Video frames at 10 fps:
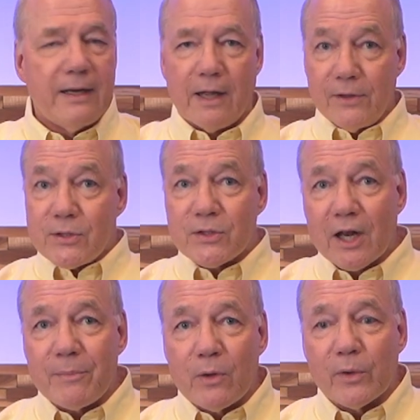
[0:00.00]
Now, this is
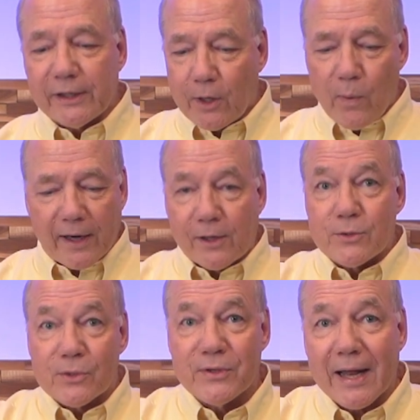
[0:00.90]
gonna be really quick because
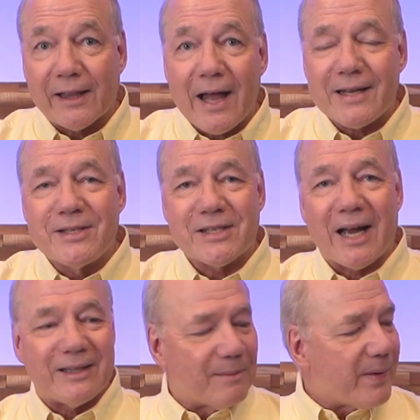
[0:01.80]
there's not a lot
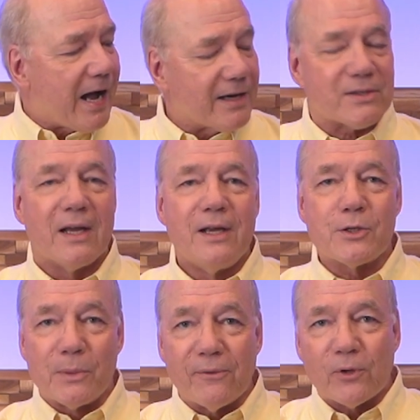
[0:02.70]
inside the box.
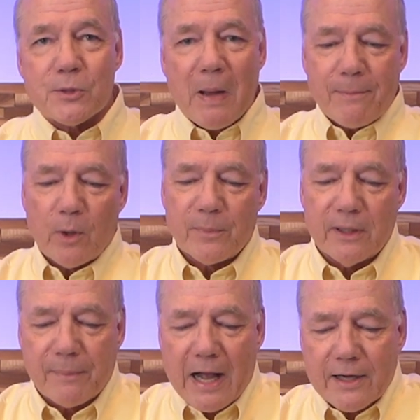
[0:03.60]
So when you first pop open
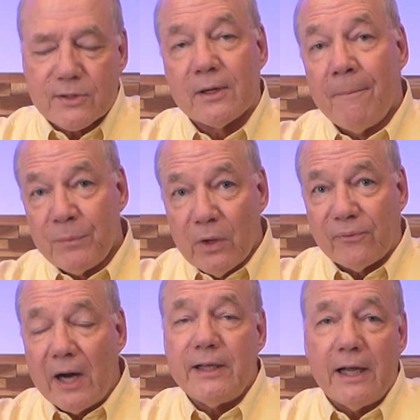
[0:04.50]
the box, you'll
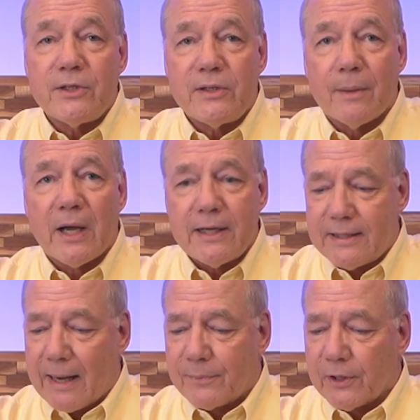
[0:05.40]
find the HDMI
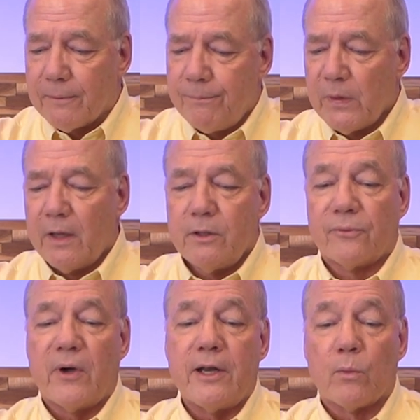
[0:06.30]
adapter, You'll
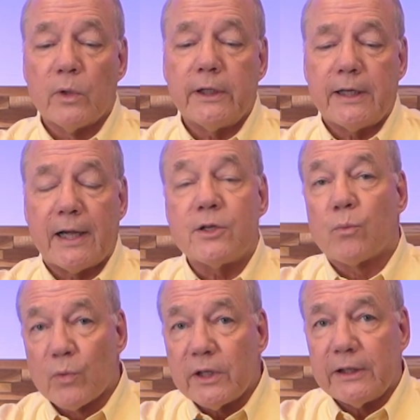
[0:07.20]
find a really nice,
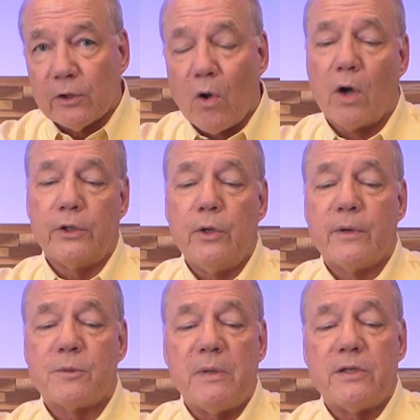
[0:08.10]
really long
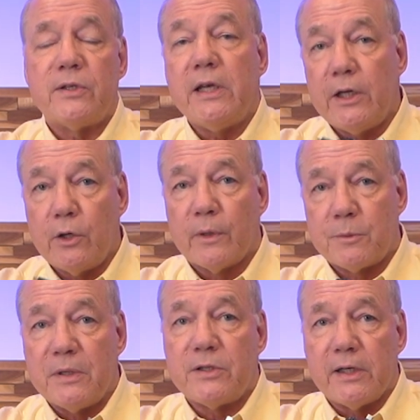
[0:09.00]
USB-C to
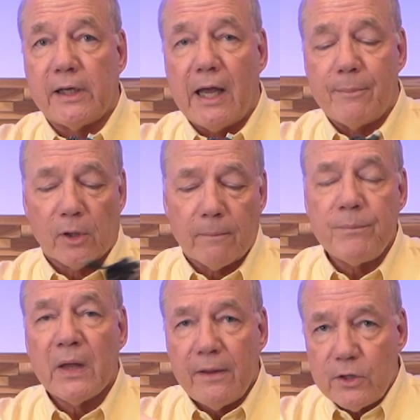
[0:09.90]
USB-C cable.
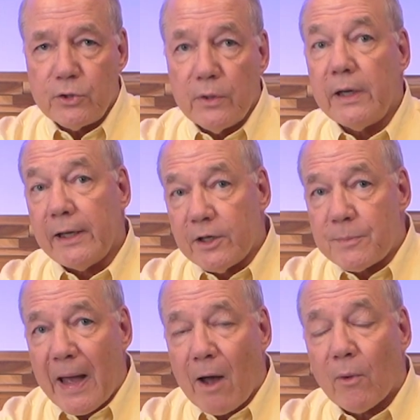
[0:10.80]
This unit needs
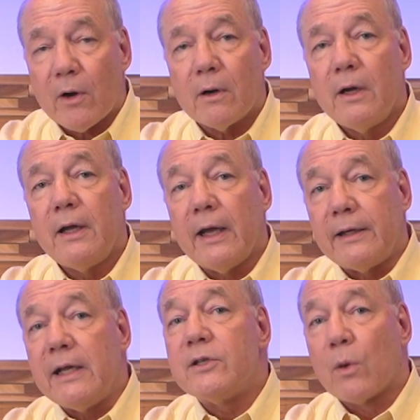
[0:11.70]
power it
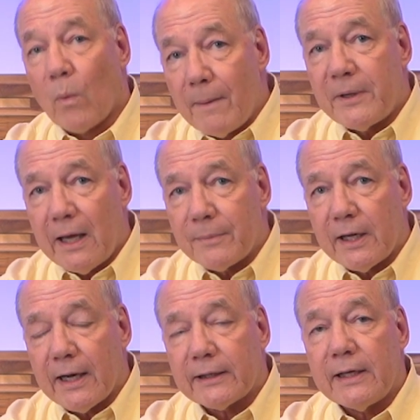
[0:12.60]
needs a webcam
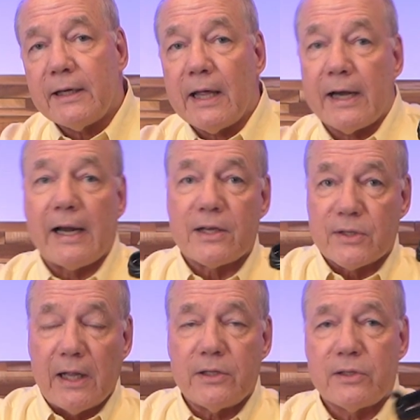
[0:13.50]
connected and it has
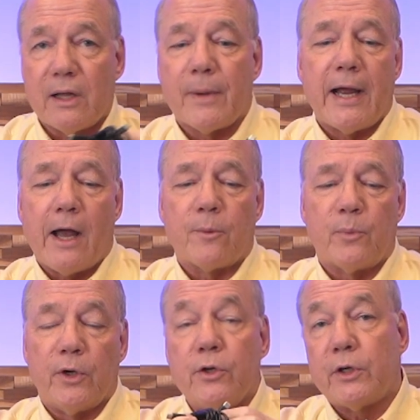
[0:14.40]
an HDMI
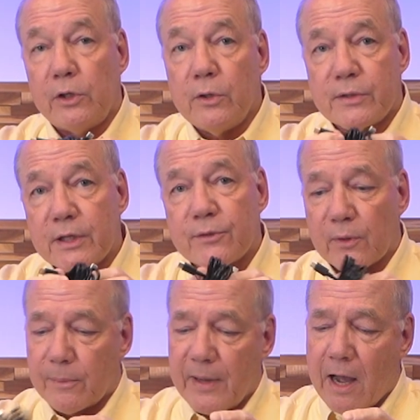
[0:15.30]
output. You can use this
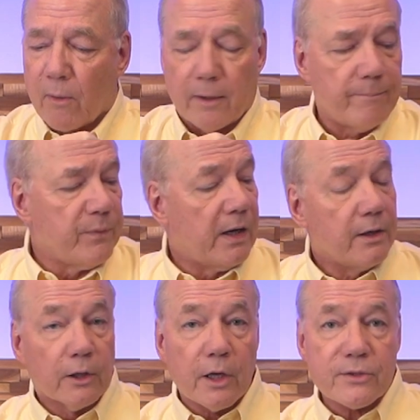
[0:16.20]
for the power.
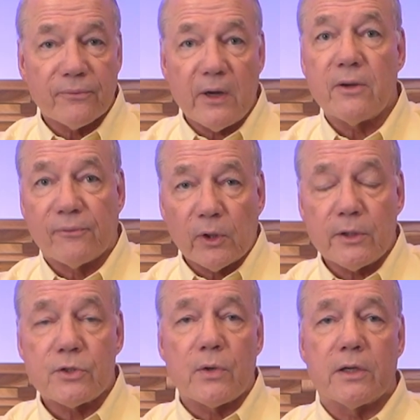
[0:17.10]
You'll also find a full
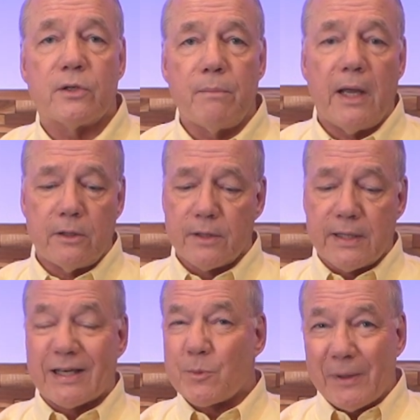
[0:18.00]
instruction manual
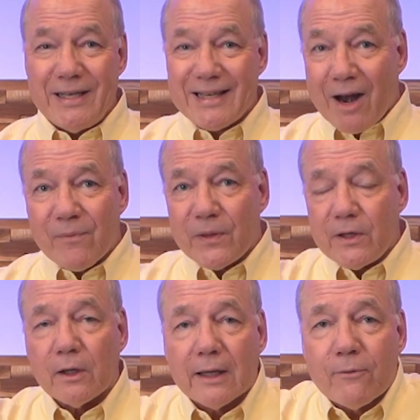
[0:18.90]
that explains
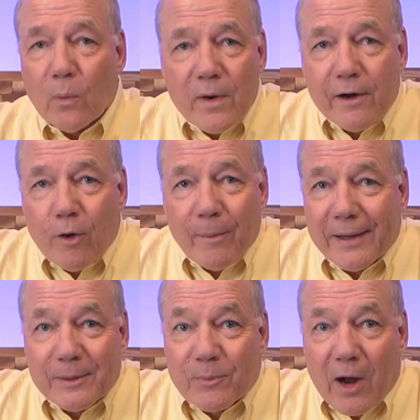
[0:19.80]
everything you'll ever want to know
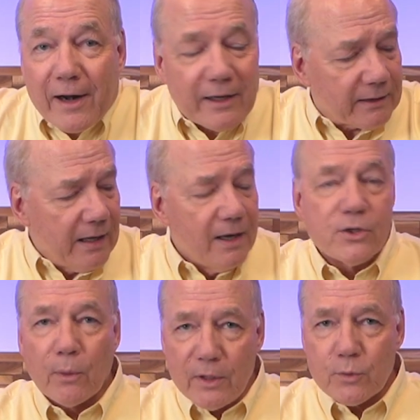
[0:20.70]
about the product,
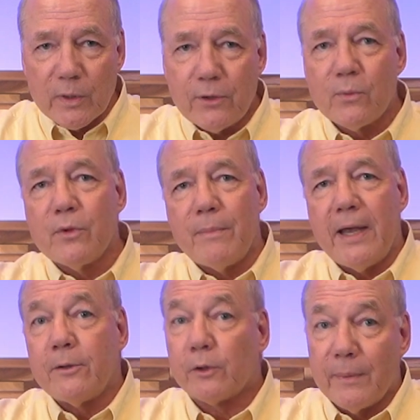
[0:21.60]
so always read through the
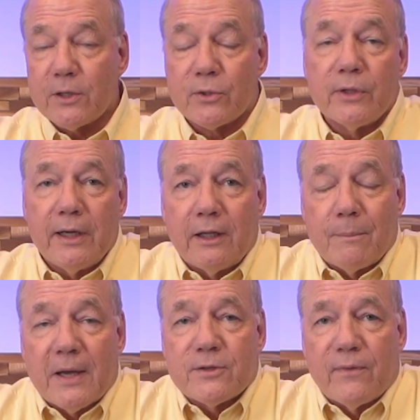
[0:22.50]
manual to make sure you get the
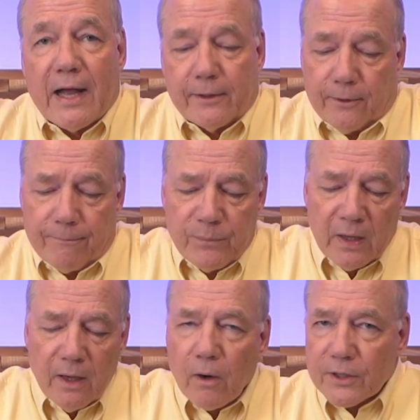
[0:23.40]
best value.
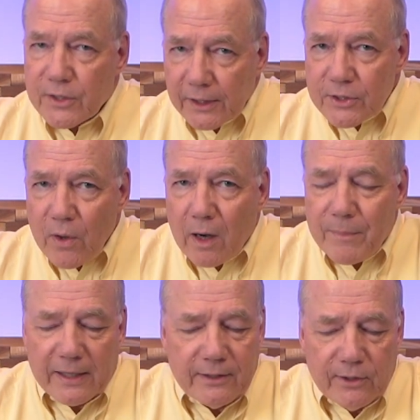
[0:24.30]
All right, so let's talk
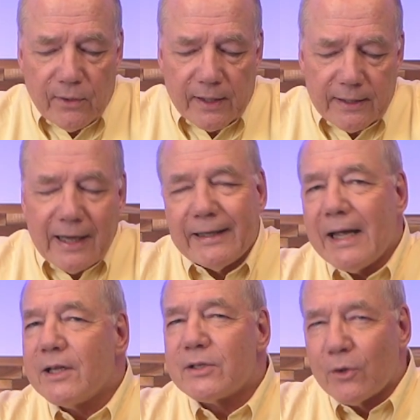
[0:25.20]
about the unit.
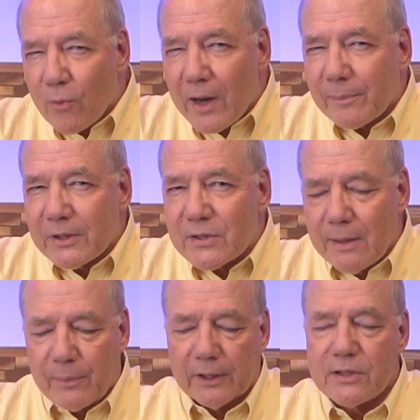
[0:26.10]
Again, it's incredibly
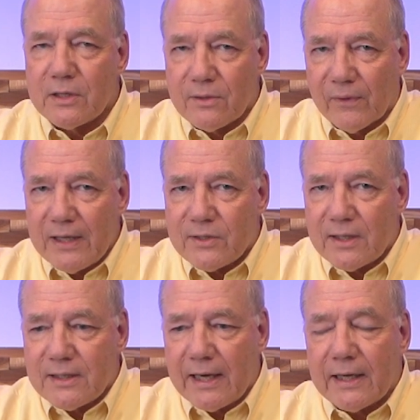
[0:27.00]
simple. It's a device
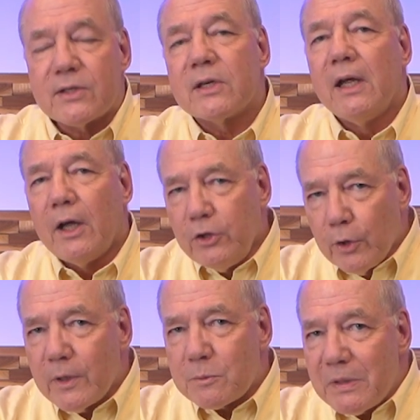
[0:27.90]
that takes
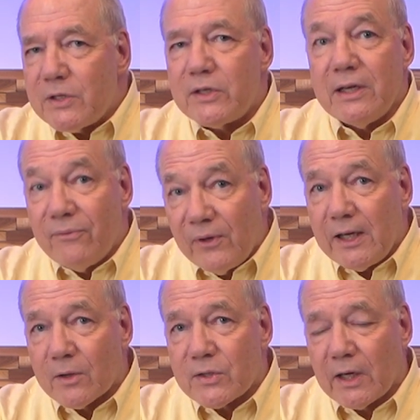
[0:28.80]
USB-C
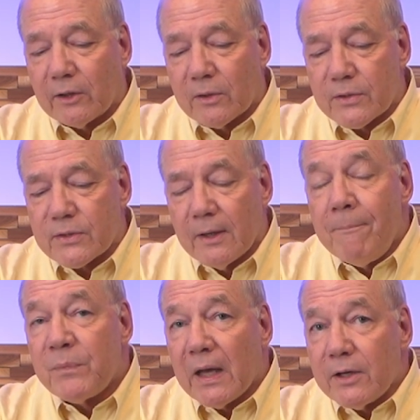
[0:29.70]
video signals
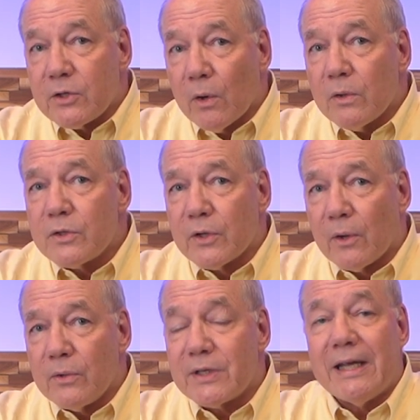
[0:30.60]
and turns
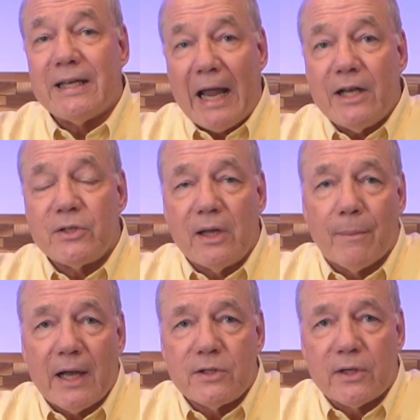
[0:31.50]
those into
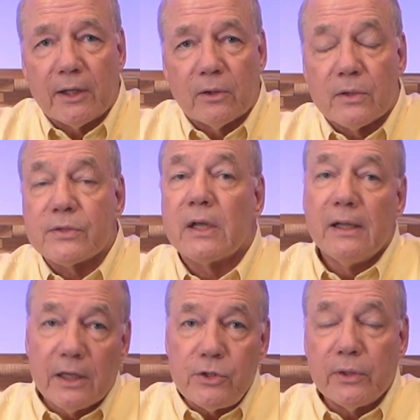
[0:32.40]
HDMI signals
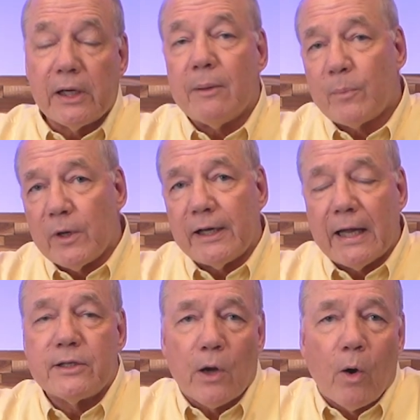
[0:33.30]
that you can input
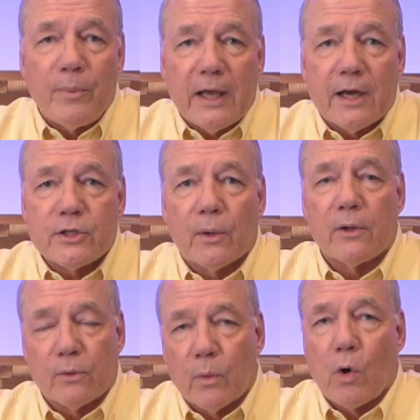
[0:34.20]
again to OBS or
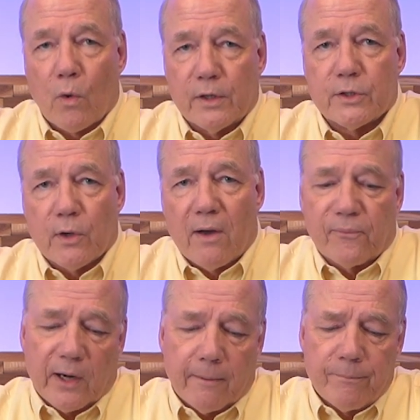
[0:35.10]
other recording
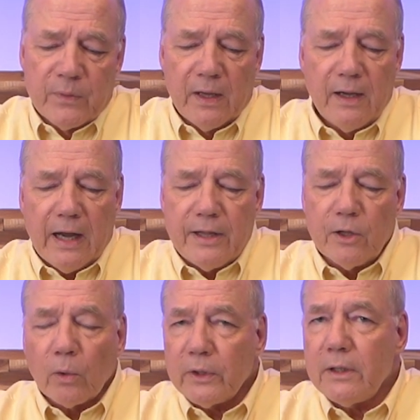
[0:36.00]
software. And the
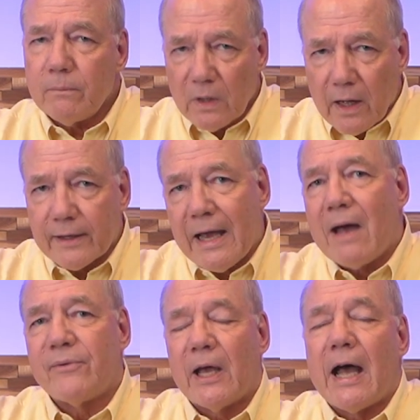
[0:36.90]
only uh,
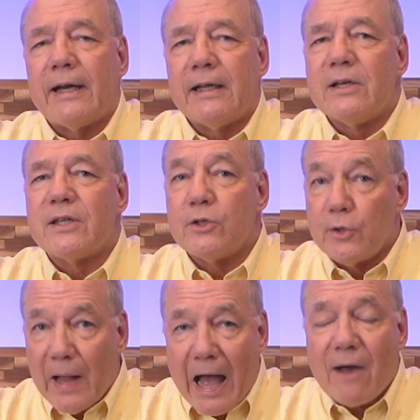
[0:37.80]
caveat is that
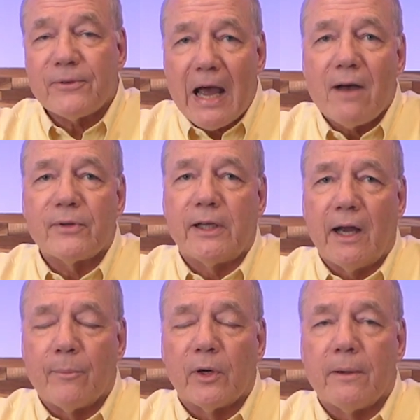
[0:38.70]
you have to have a
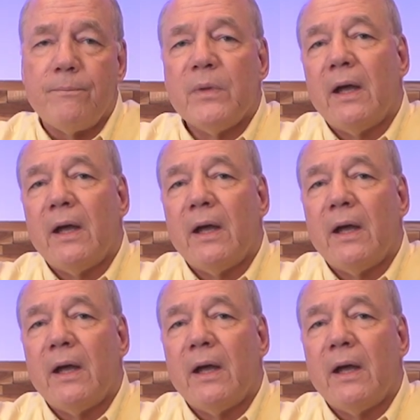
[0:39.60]
camera